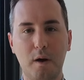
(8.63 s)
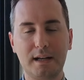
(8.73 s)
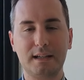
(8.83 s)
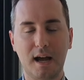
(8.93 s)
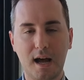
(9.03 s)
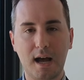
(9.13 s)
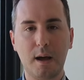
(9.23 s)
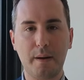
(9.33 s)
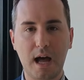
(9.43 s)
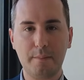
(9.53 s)
one
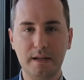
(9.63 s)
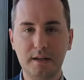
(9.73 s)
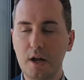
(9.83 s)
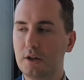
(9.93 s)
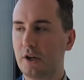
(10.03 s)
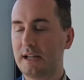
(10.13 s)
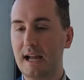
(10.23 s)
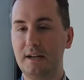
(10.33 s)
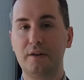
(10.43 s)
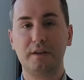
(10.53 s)
car apartment
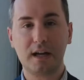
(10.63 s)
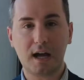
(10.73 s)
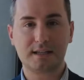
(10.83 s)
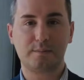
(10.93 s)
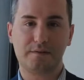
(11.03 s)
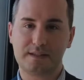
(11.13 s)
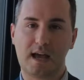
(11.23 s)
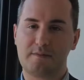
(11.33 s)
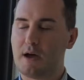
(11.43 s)
located on the cusp of South